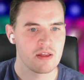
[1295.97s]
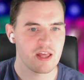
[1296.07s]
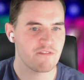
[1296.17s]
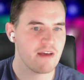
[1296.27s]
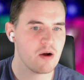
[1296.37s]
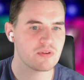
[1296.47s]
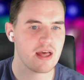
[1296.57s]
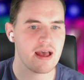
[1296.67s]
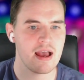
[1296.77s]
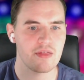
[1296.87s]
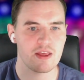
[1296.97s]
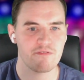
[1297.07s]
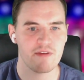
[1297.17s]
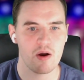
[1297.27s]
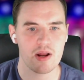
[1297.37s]
They failed there, and they
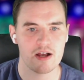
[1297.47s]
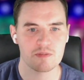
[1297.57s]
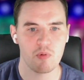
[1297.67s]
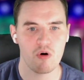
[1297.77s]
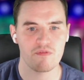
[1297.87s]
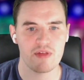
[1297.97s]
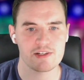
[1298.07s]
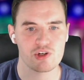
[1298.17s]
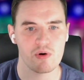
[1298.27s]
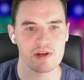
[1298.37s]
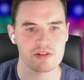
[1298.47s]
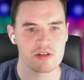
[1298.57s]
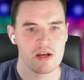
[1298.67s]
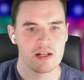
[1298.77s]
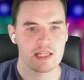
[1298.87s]
failed at a sport of their choice.